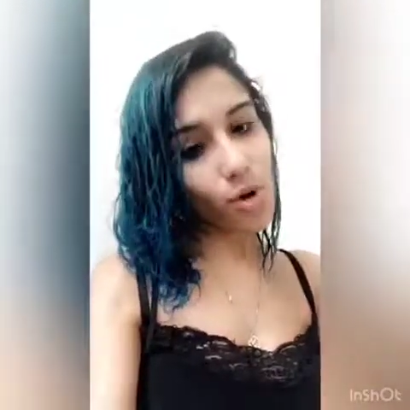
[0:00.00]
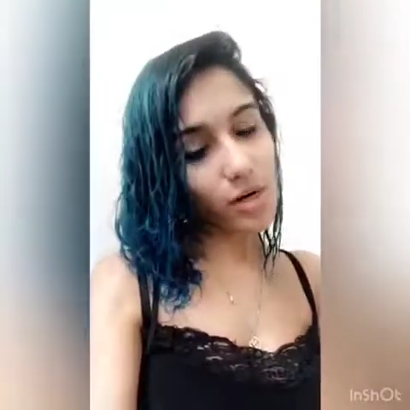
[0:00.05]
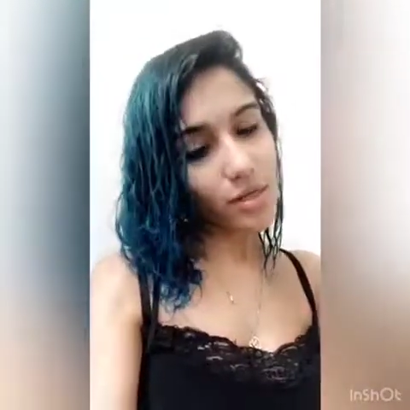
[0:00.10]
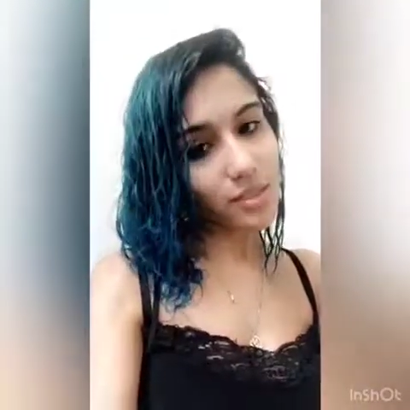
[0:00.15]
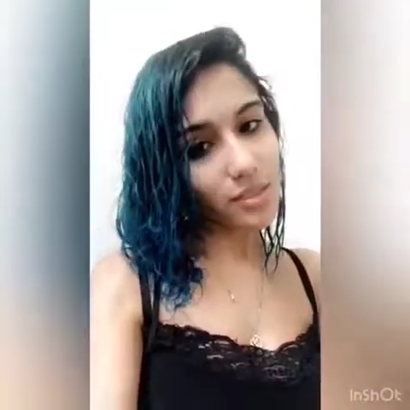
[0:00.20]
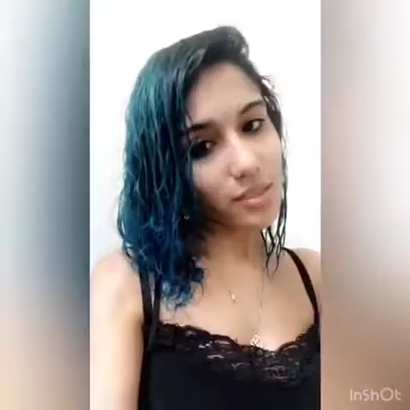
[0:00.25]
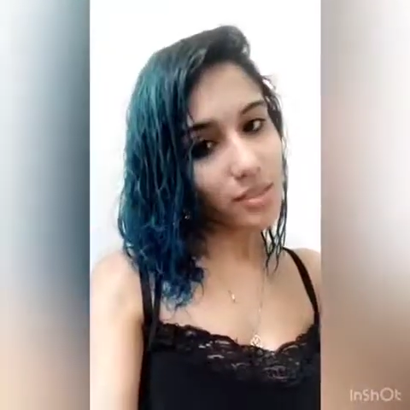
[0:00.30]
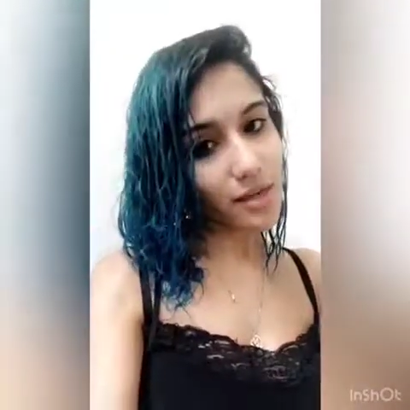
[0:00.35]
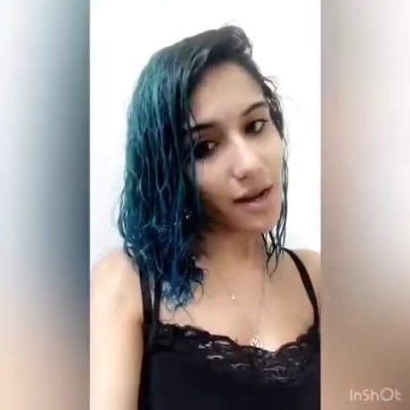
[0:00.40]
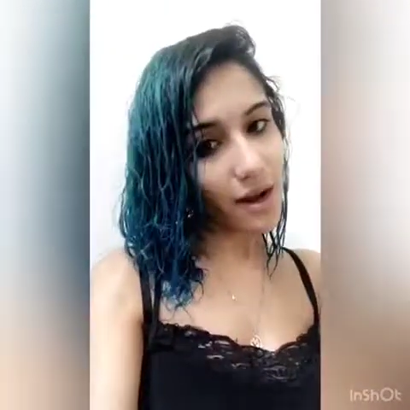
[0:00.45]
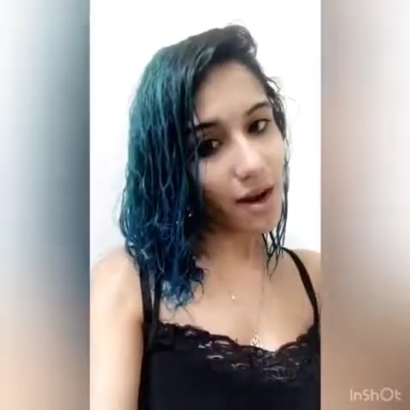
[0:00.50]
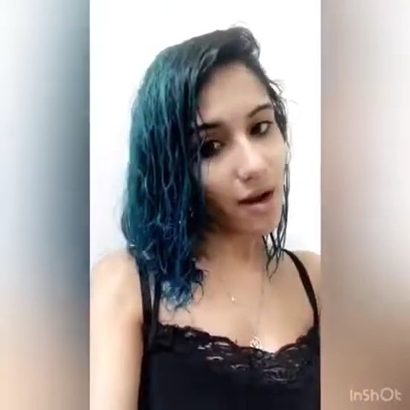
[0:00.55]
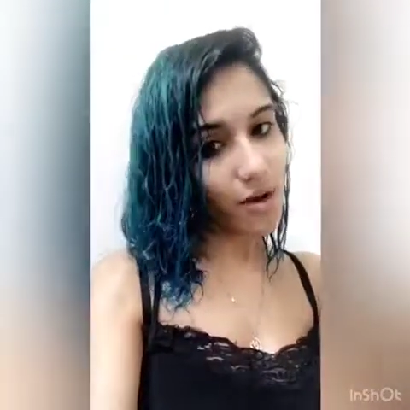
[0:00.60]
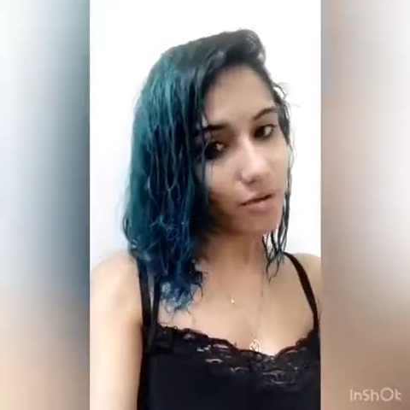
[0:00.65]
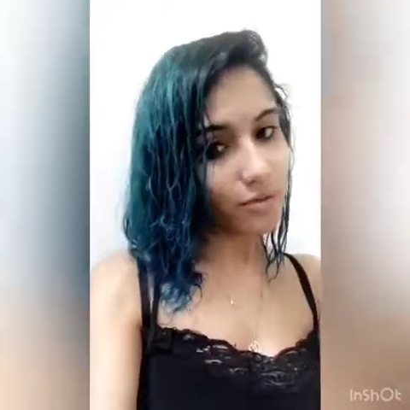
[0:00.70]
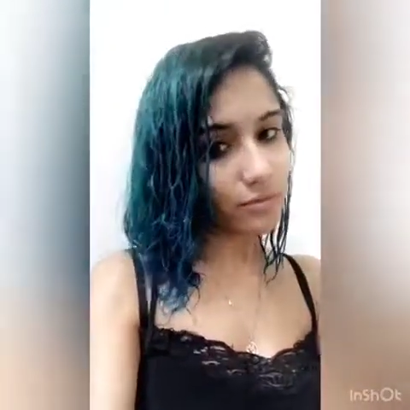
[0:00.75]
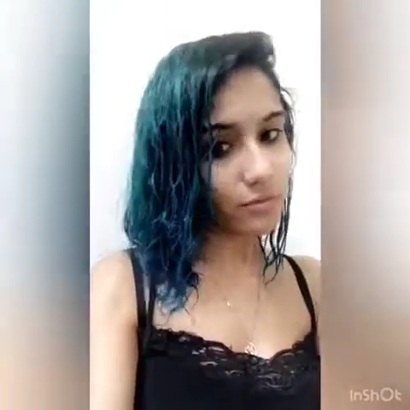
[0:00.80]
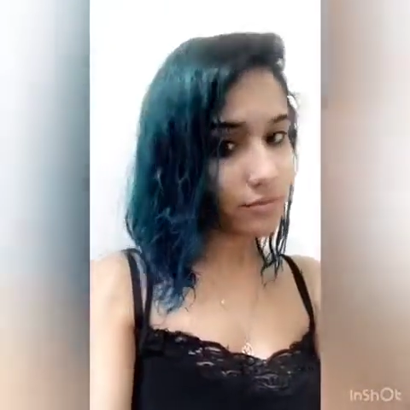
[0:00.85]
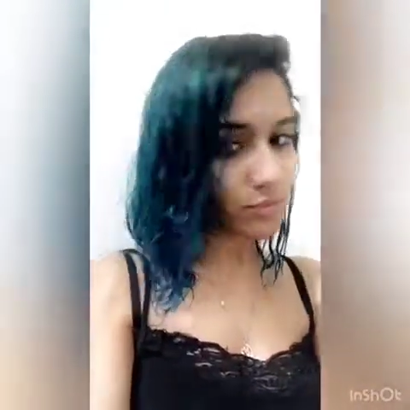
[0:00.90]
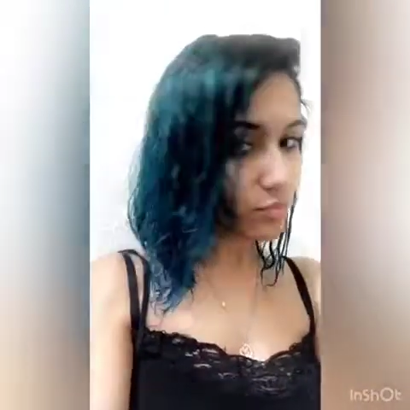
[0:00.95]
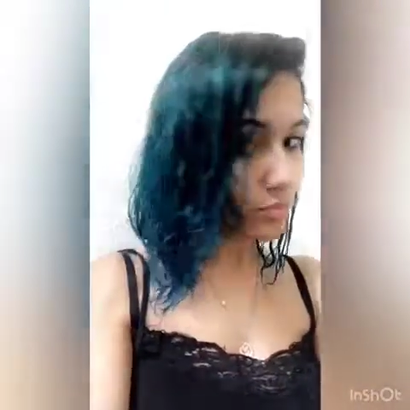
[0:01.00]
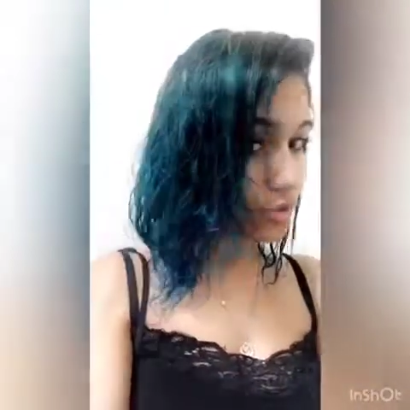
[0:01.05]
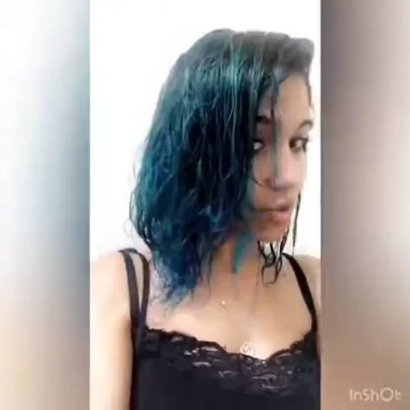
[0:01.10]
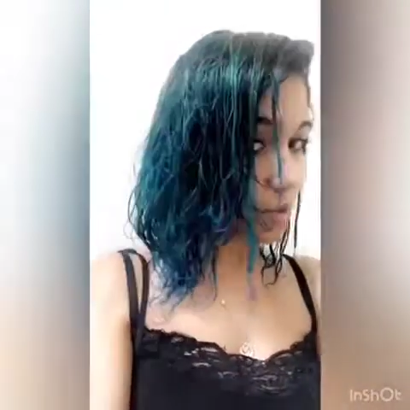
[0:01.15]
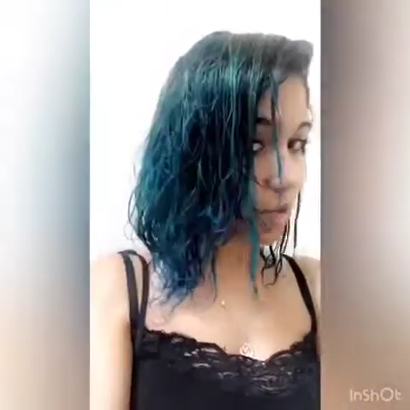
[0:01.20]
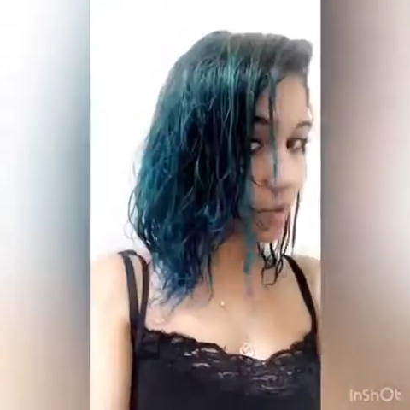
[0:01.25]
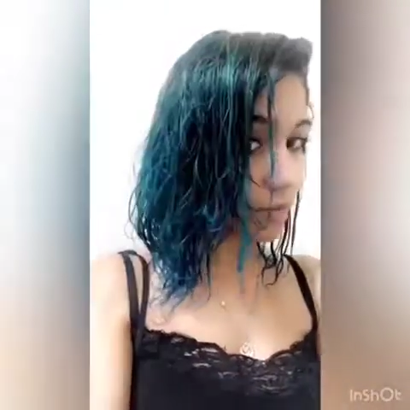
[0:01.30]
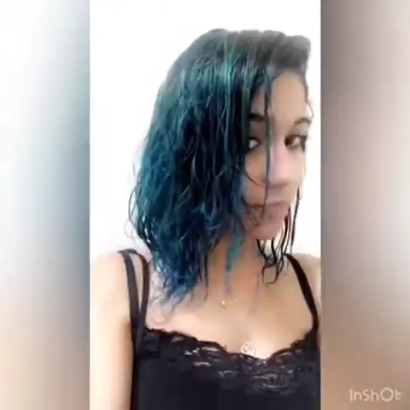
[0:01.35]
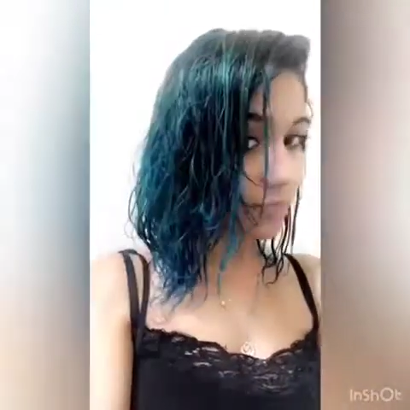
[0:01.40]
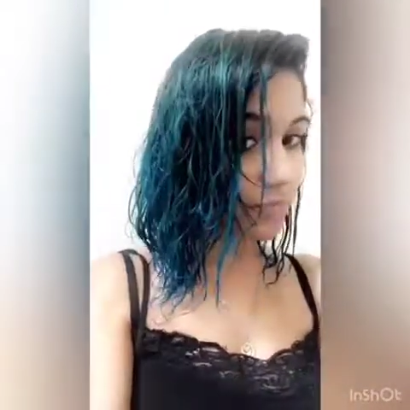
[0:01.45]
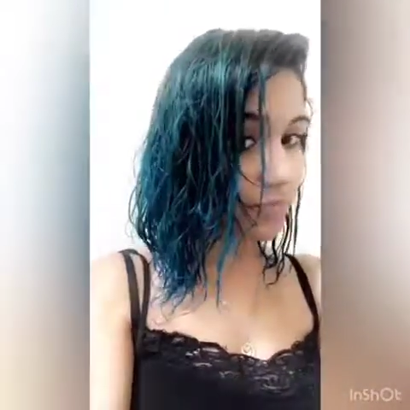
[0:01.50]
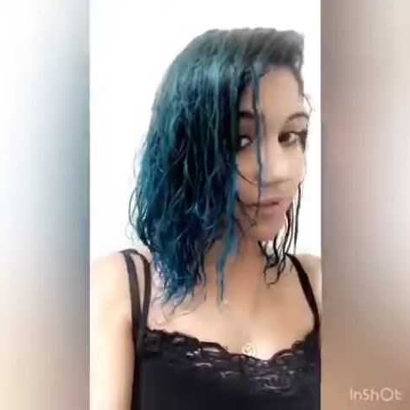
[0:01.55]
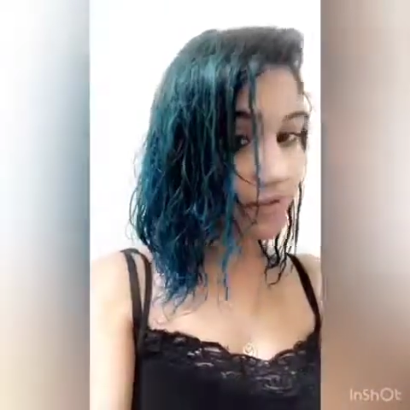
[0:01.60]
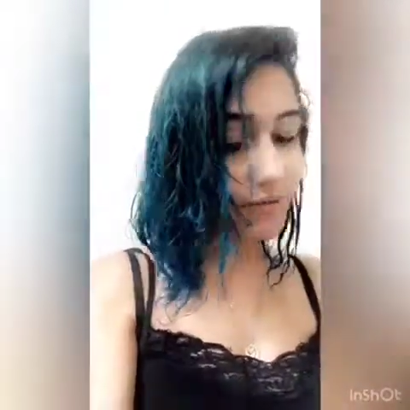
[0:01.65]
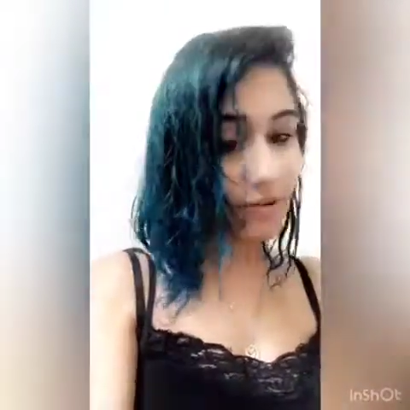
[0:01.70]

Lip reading: worked out. So,